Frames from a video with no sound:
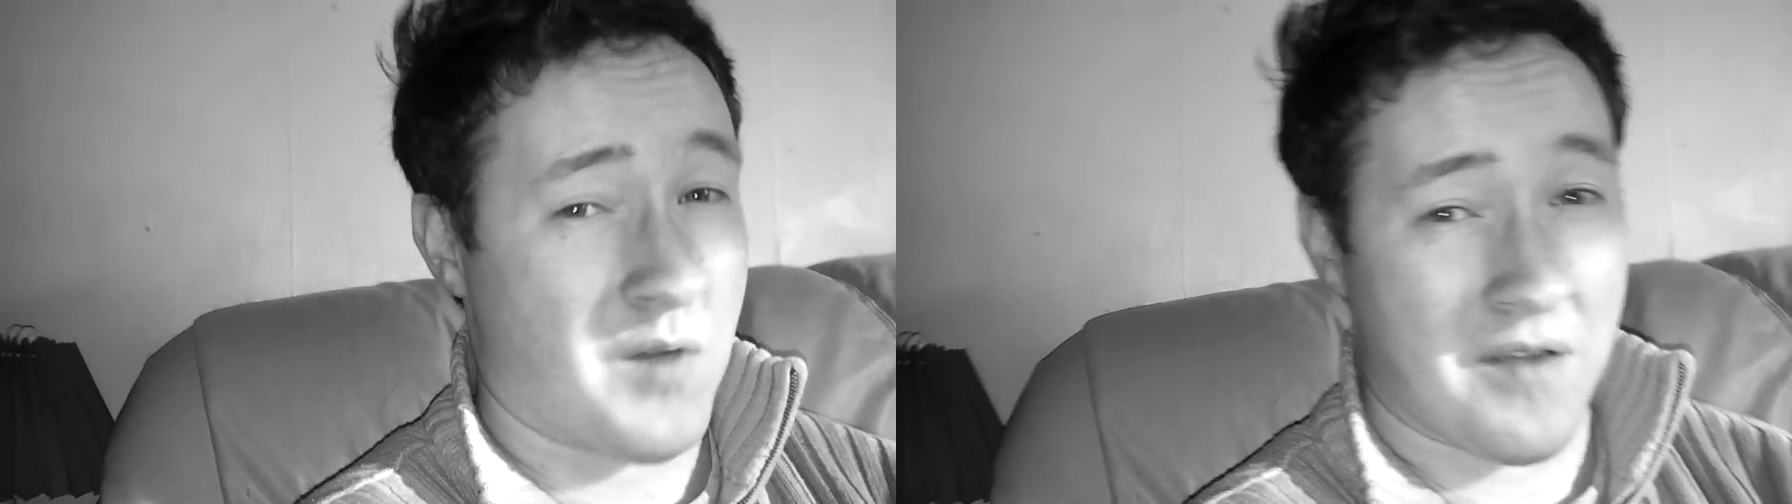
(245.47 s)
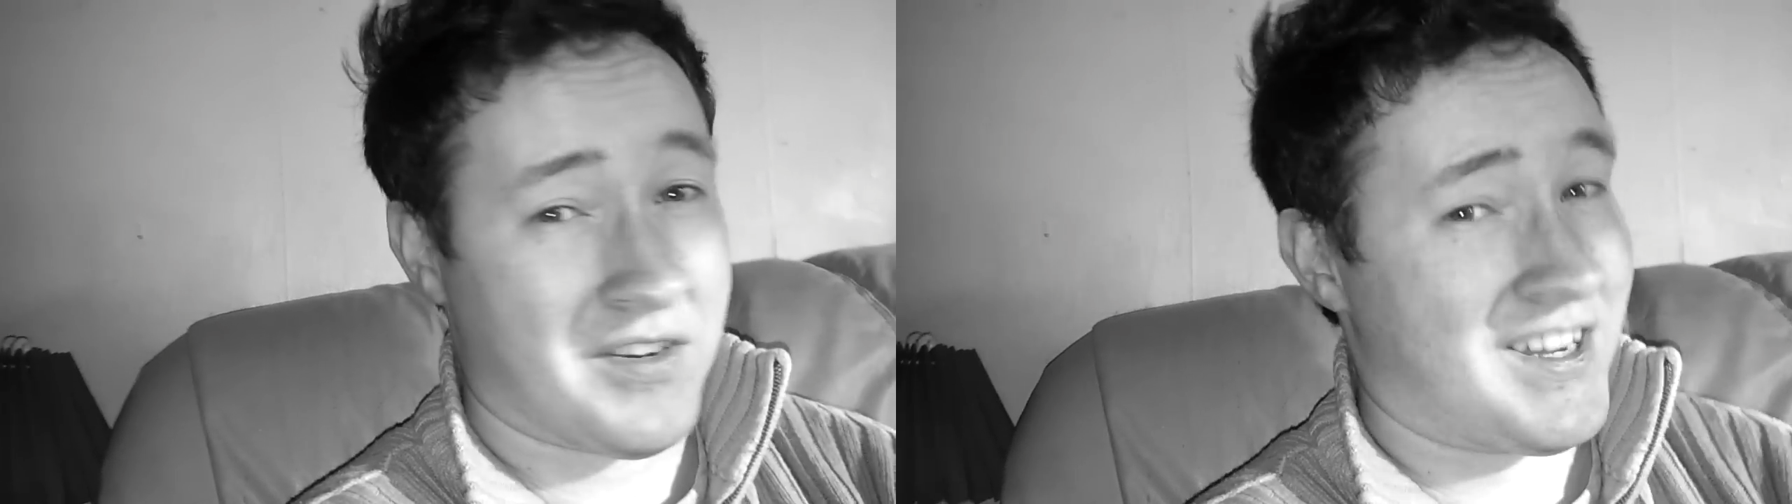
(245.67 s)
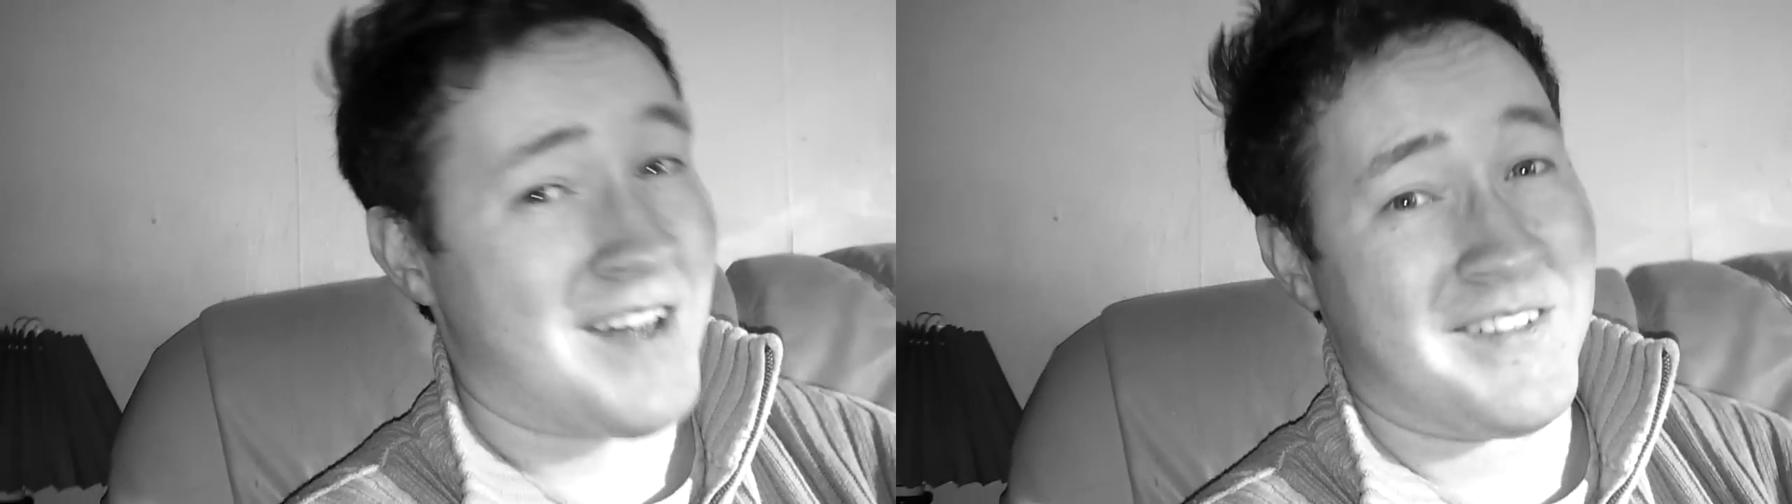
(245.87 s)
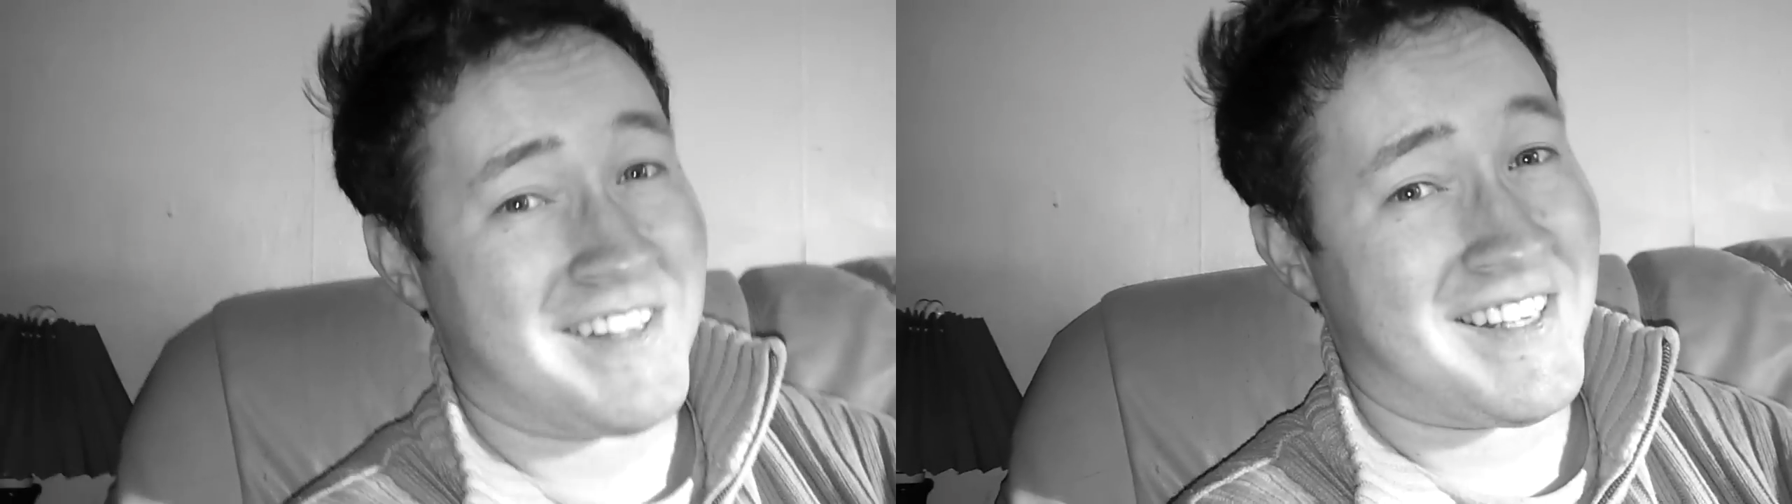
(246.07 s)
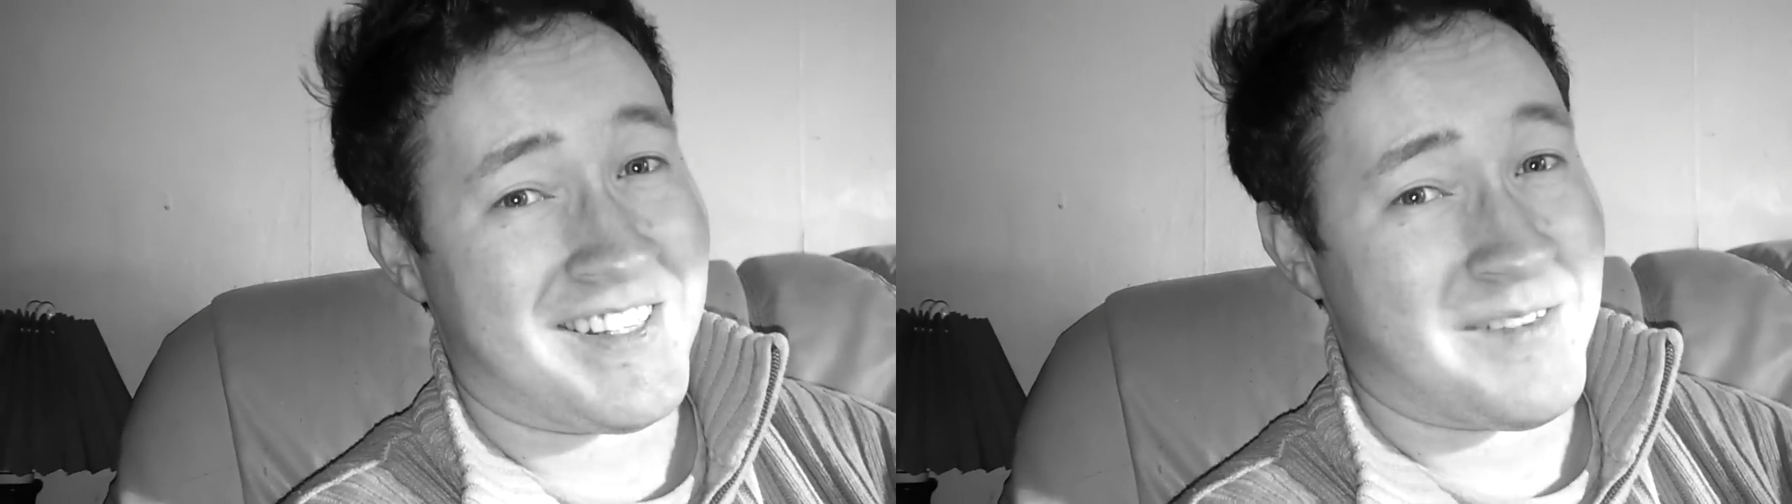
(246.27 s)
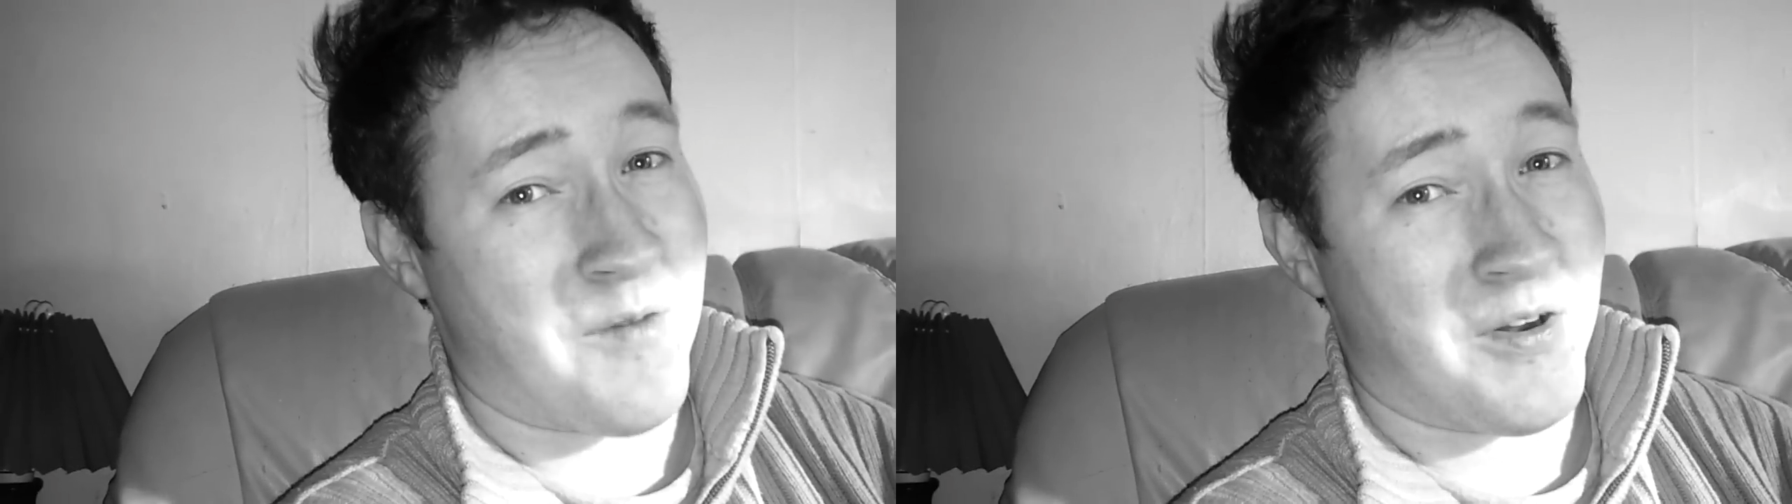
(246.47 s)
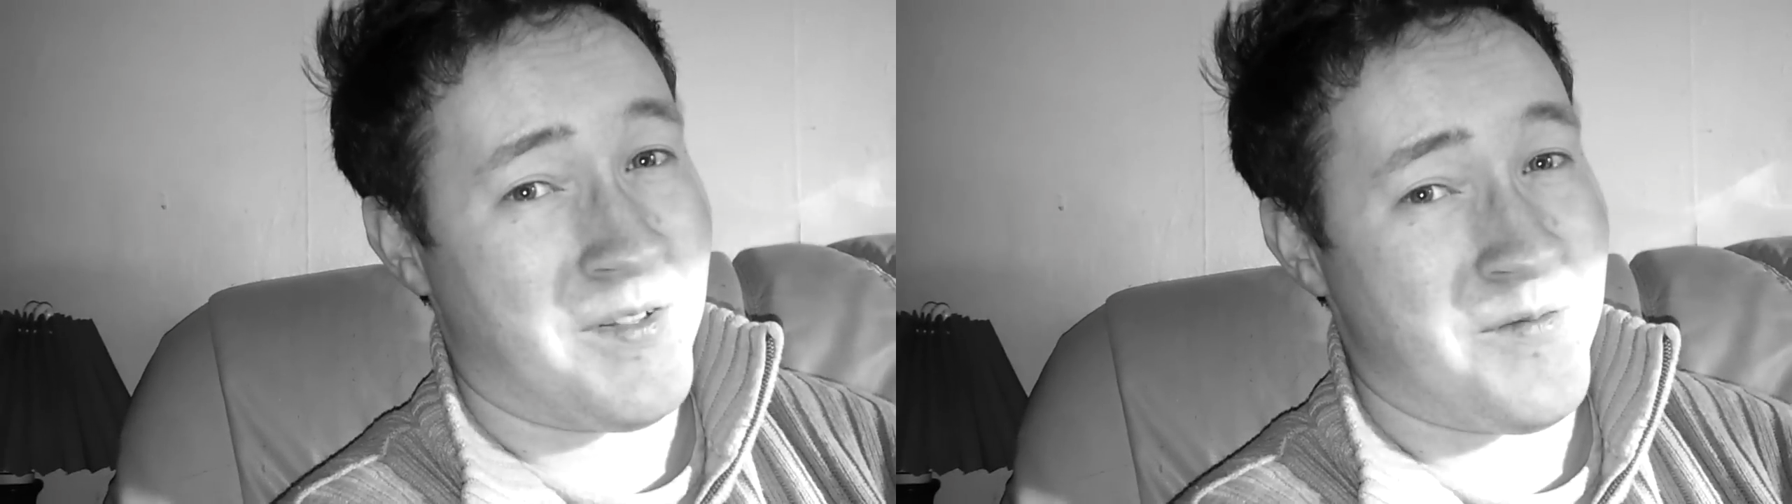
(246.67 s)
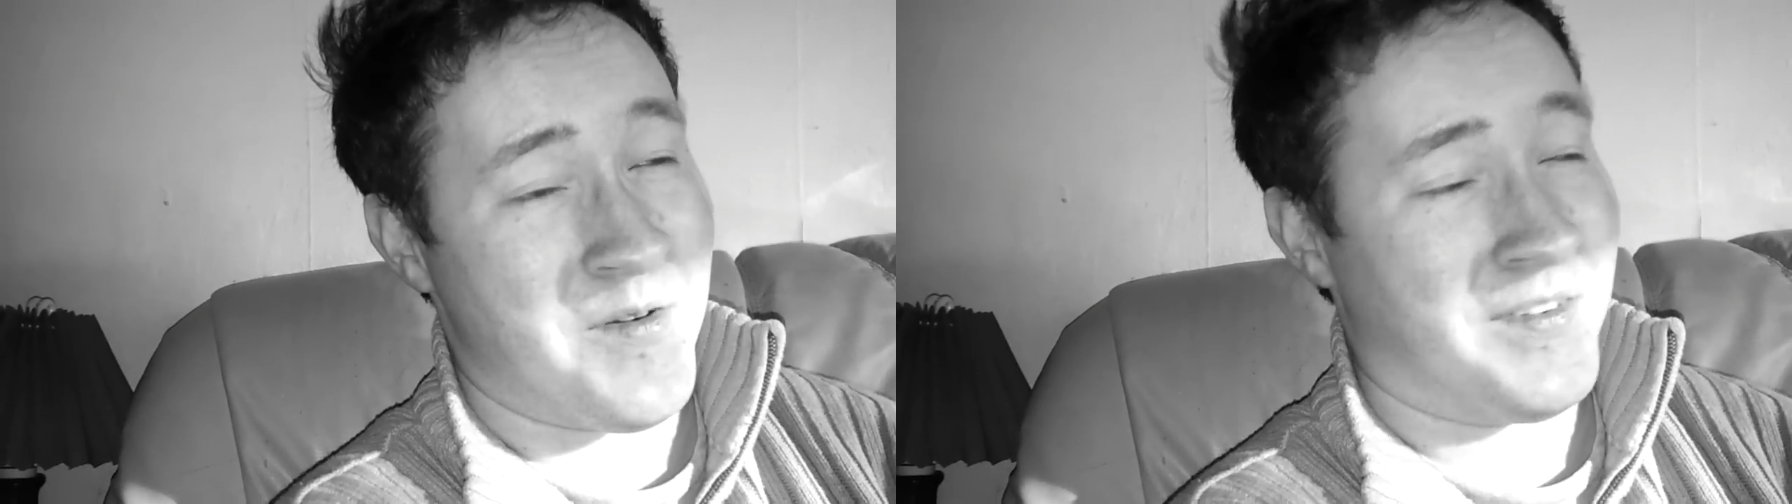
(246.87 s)
whatever channel this is I'm on
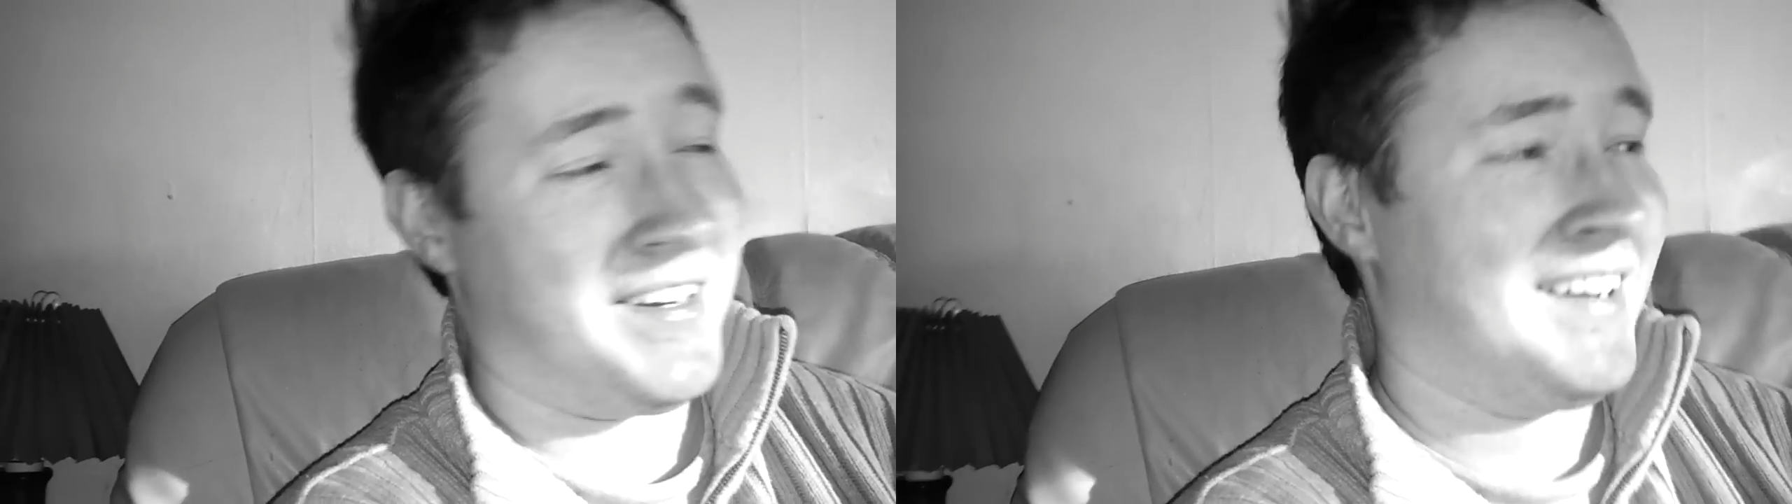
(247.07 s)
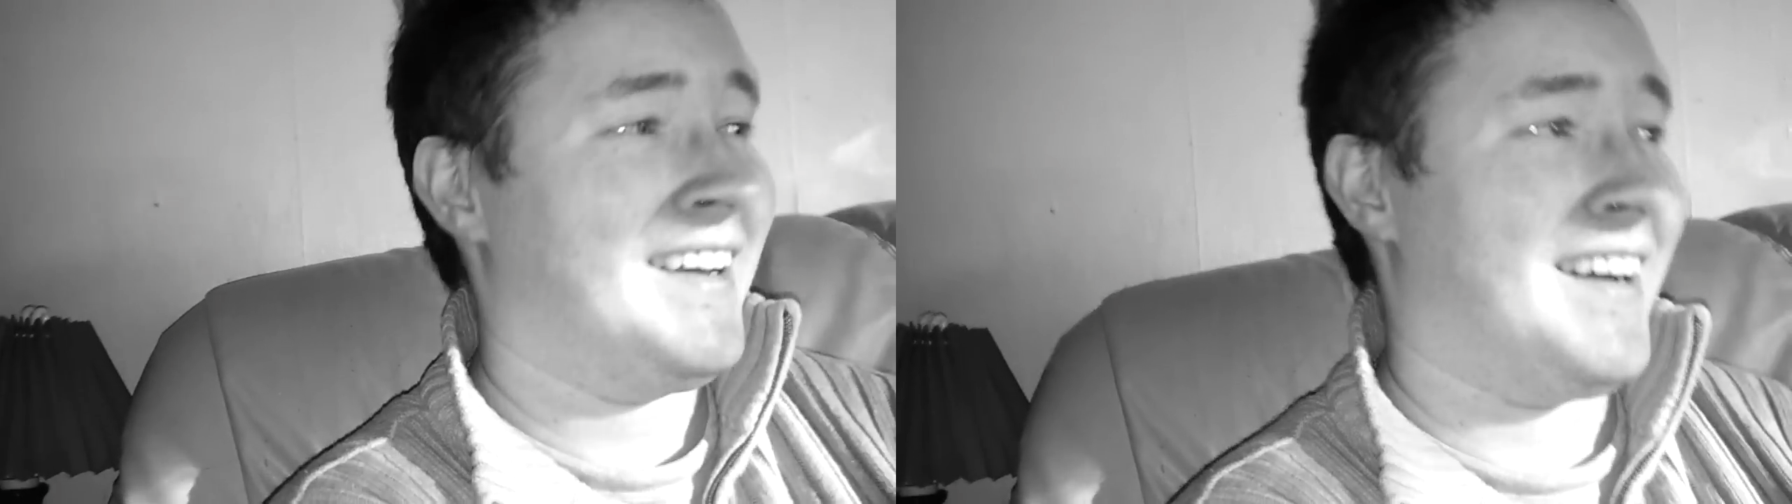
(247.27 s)
at the moment.